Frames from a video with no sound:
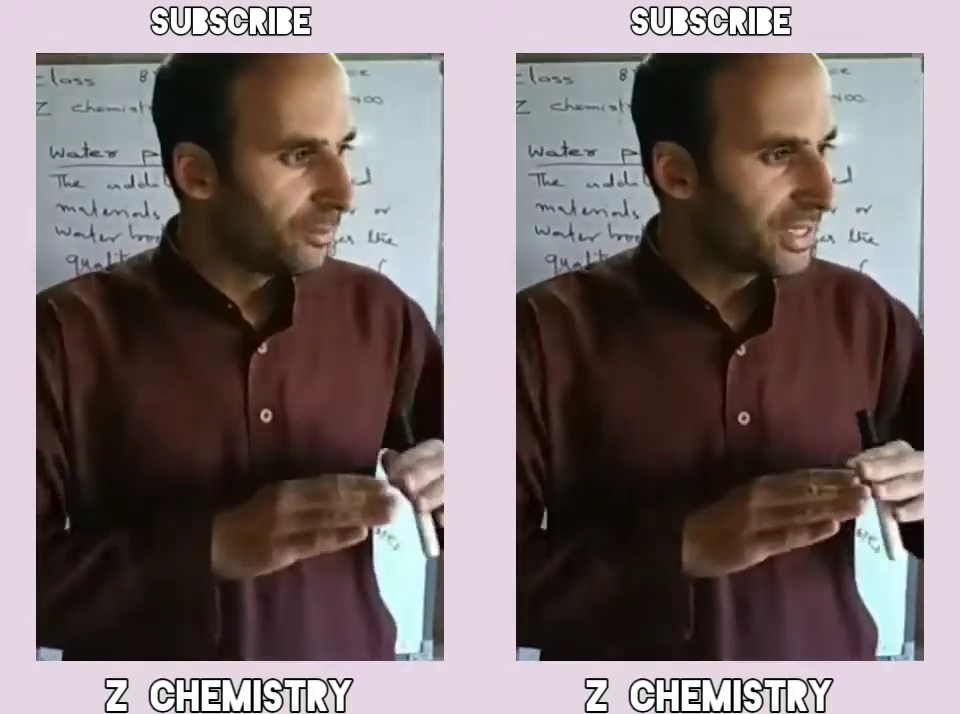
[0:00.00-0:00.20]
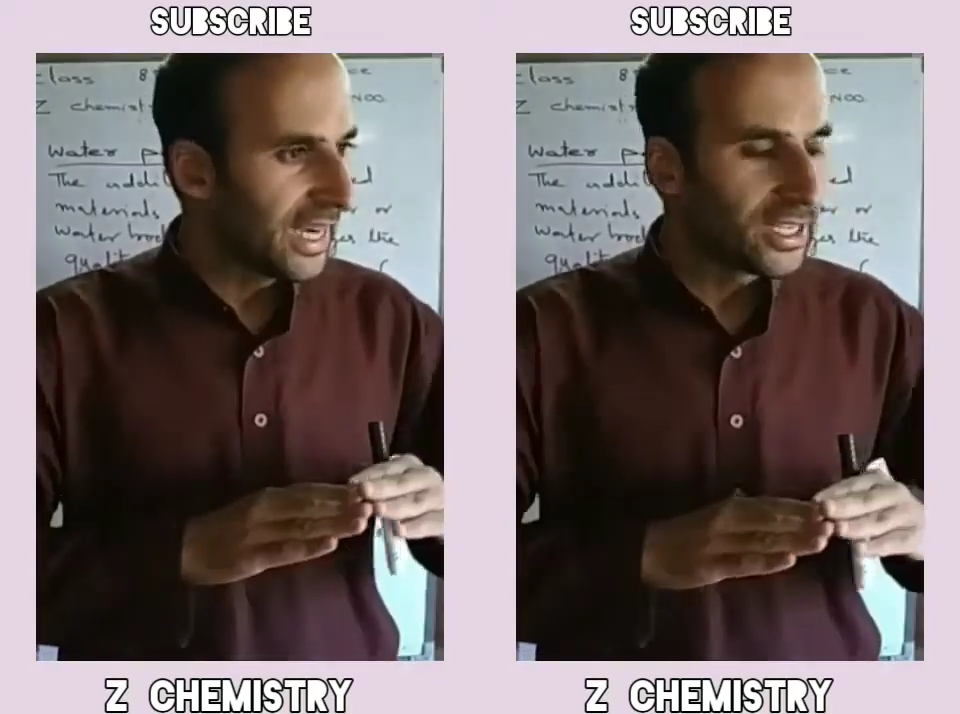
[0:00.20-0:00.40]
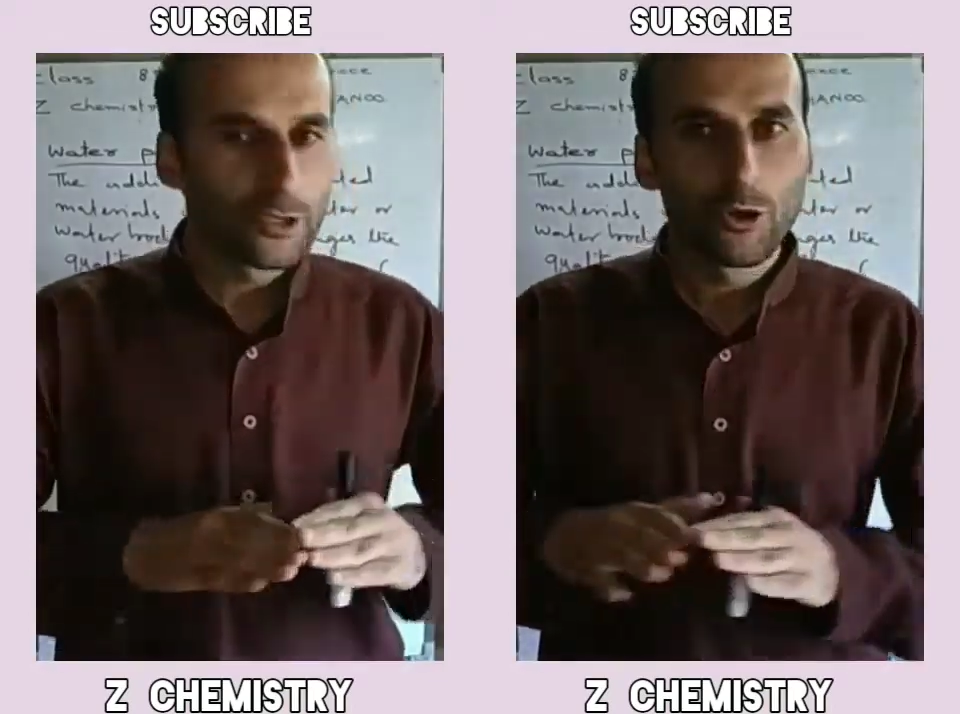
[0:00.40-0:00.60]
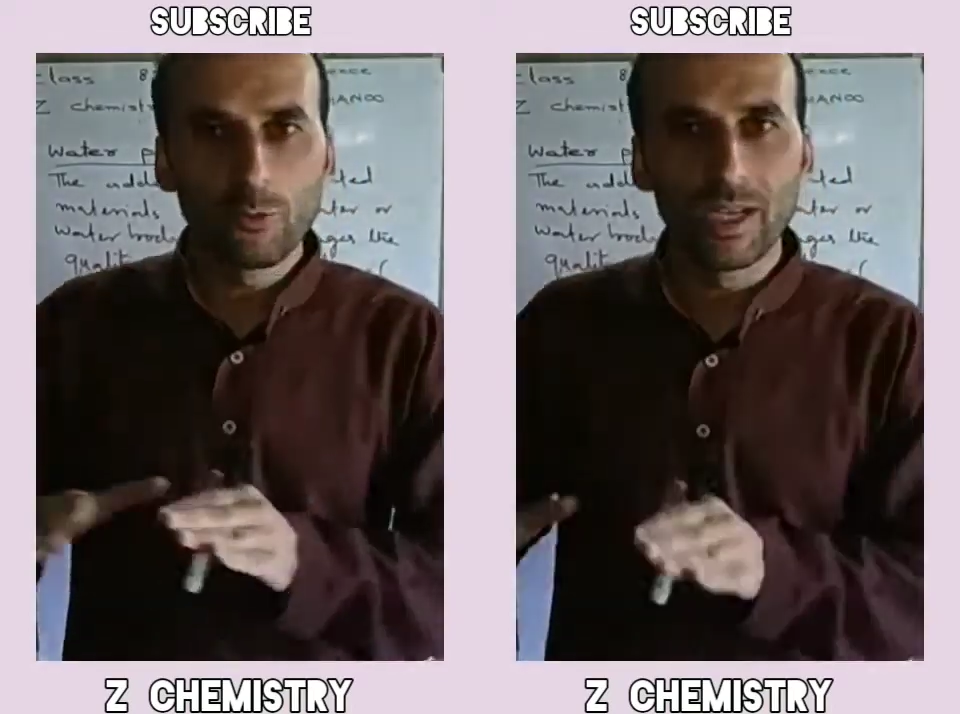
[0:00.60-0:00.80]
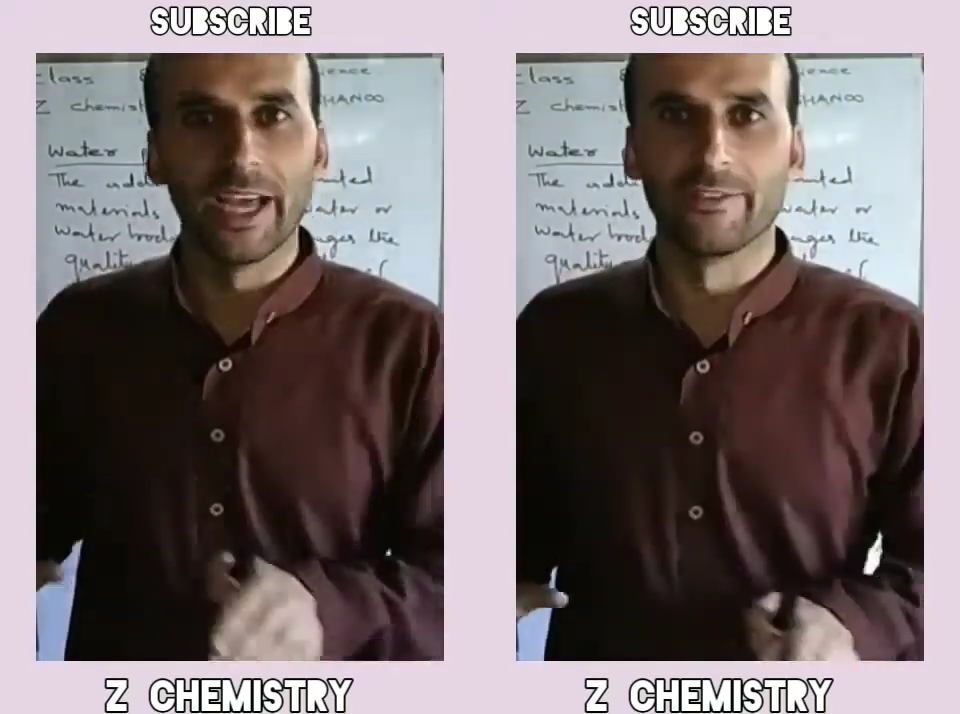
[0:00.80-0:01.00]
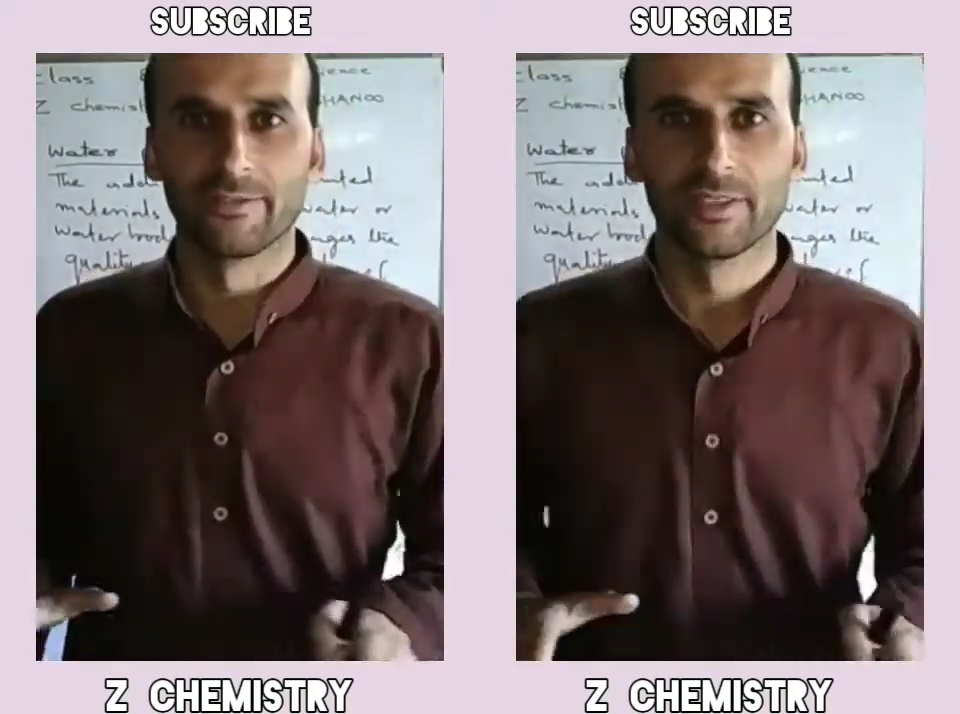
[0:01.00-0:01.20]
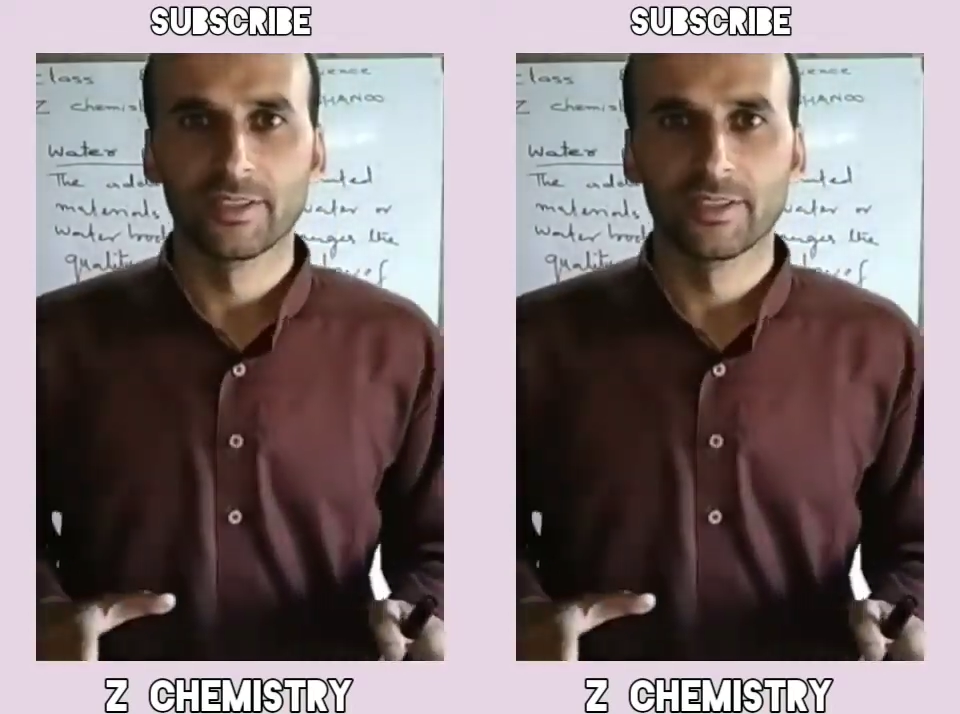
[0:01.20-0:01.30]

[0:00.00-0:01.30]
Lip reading: Besides human life,